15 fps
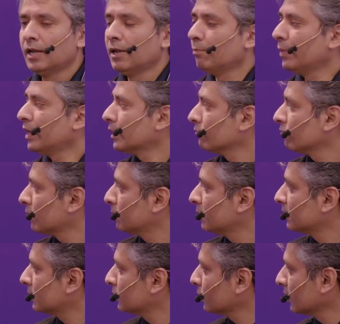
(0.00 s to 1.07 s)
made available
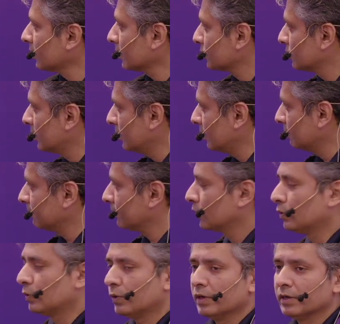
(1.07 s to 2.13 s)
that you can actually
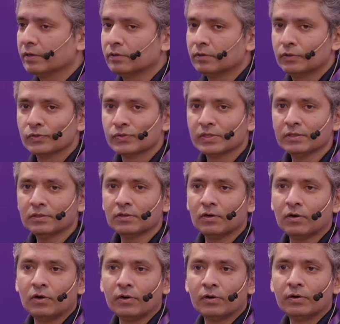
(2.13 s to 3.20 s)
go and use it,
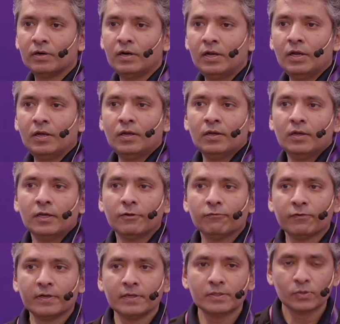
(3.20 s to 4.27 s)
or if
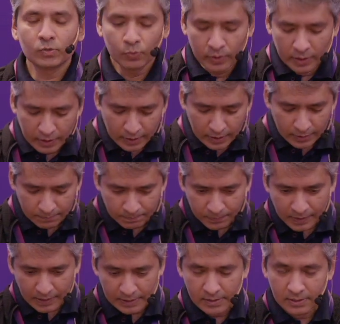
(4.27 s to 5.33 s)
it is very
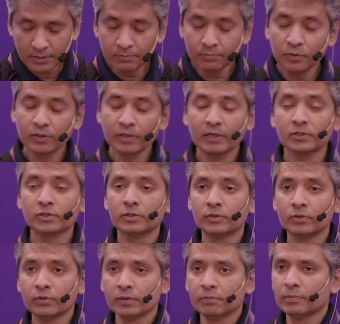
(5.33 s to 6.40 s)
custom, you can actually
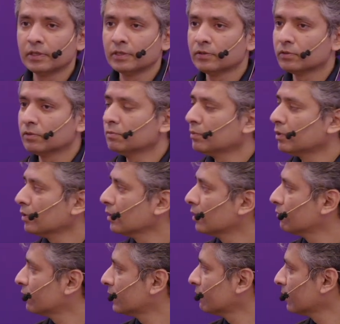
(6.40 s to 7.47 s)
go and build your own model
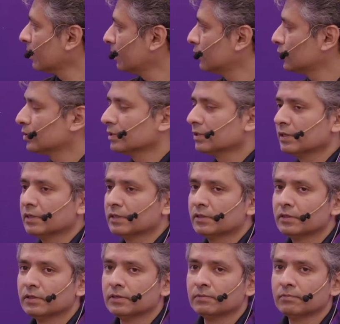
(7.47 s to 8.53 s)
for evaluation, and
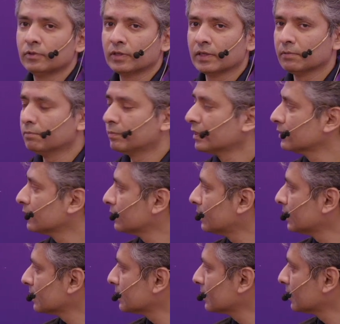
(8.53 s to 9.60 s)
you can bring that
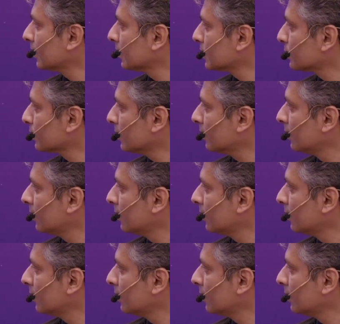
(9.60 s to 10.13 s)
data set as well.